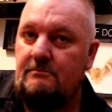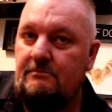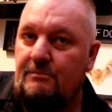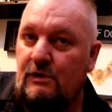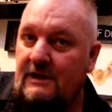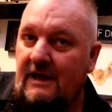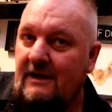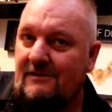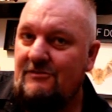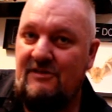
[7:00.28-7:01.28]
bullying
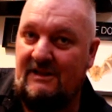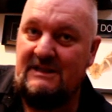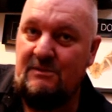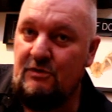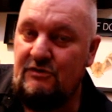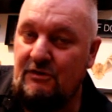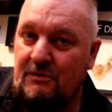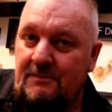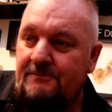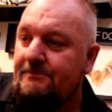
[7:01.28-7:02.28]
and telling them what to
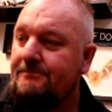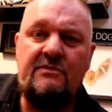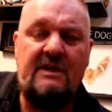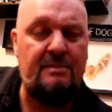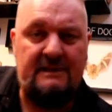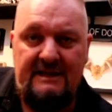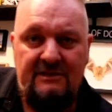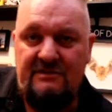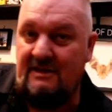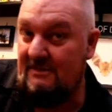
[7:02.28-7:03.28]
do. Say
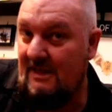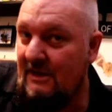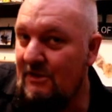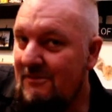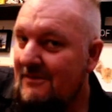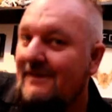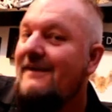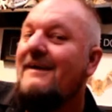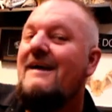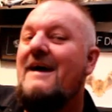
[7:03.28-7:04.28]
please, say thank you,
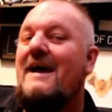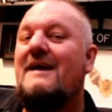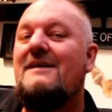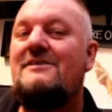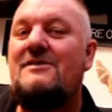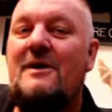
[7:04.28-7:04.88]
and